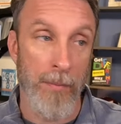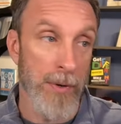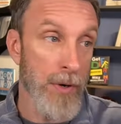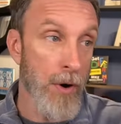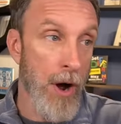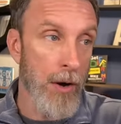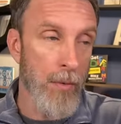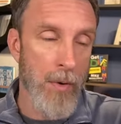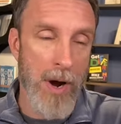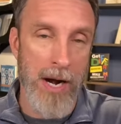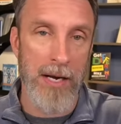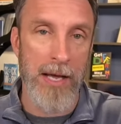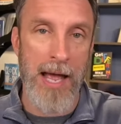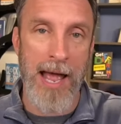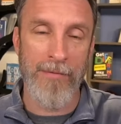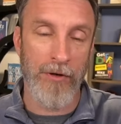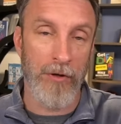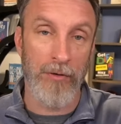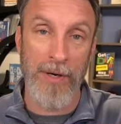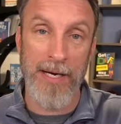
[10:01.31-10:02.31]
We all want to
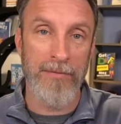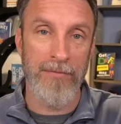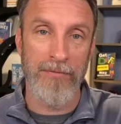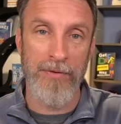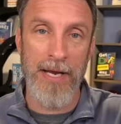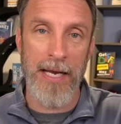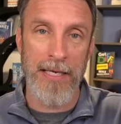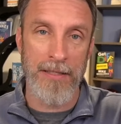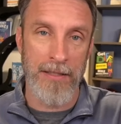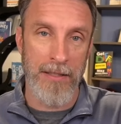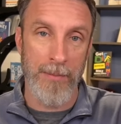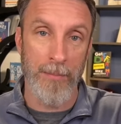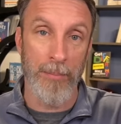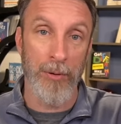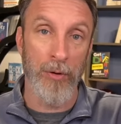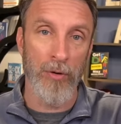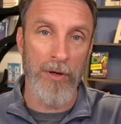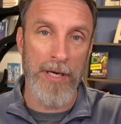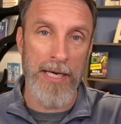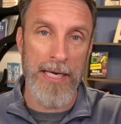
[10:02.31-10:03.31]
have a great fit as an
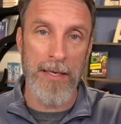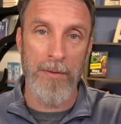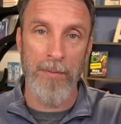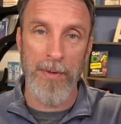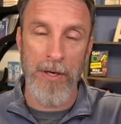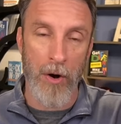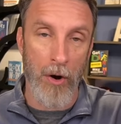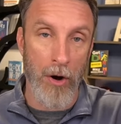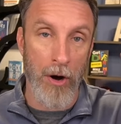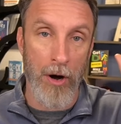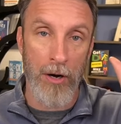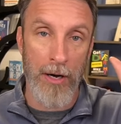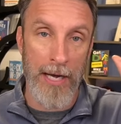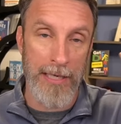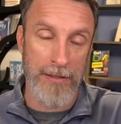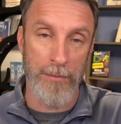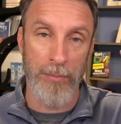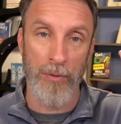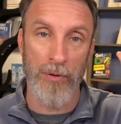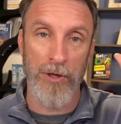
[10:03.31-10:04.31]
employee. We all, as
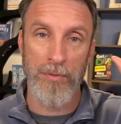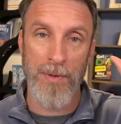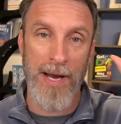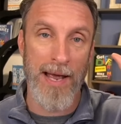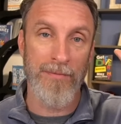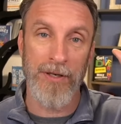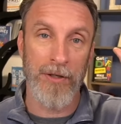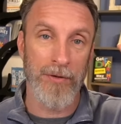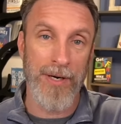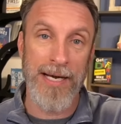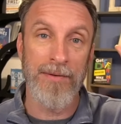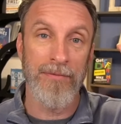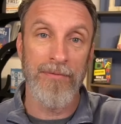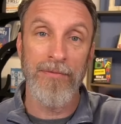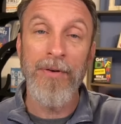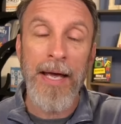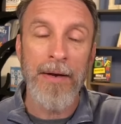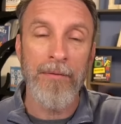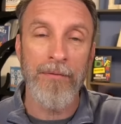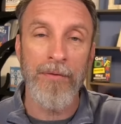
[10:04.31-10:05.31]
employers, want to have a great
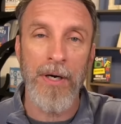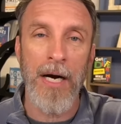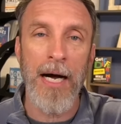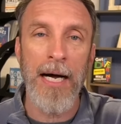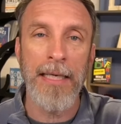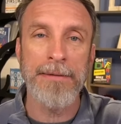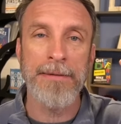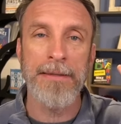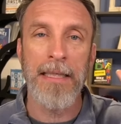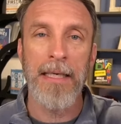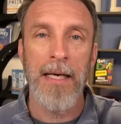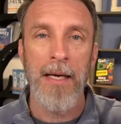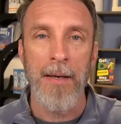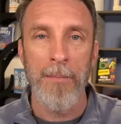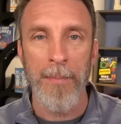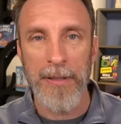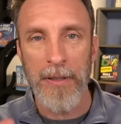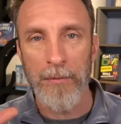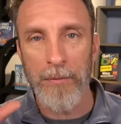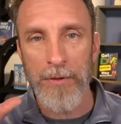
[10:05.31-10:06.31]
fit for us,
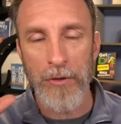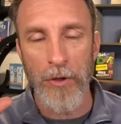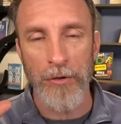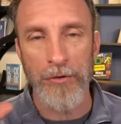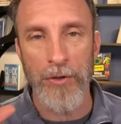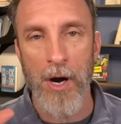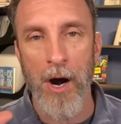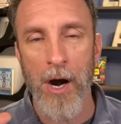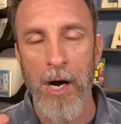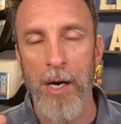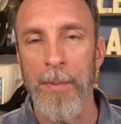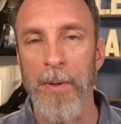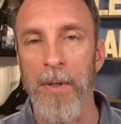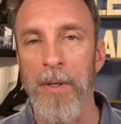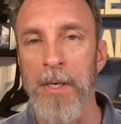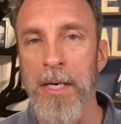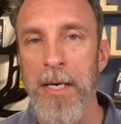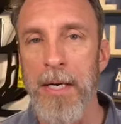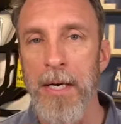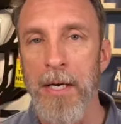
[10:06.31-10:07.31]
but the results are horrible.
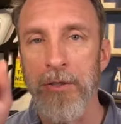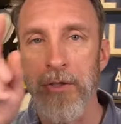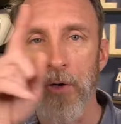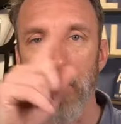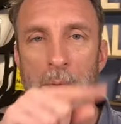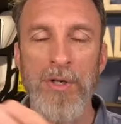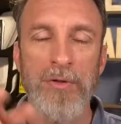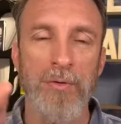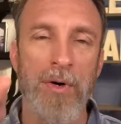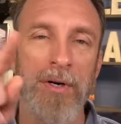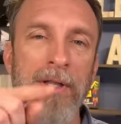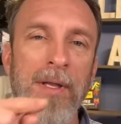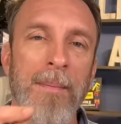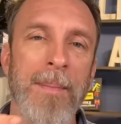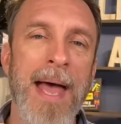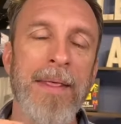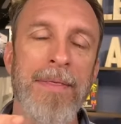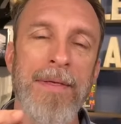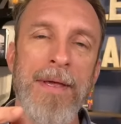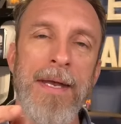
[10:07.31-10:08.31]
So what's wrong with the
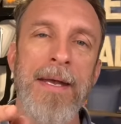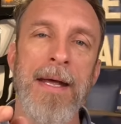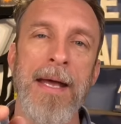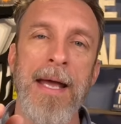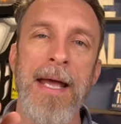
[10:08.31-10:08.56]
method?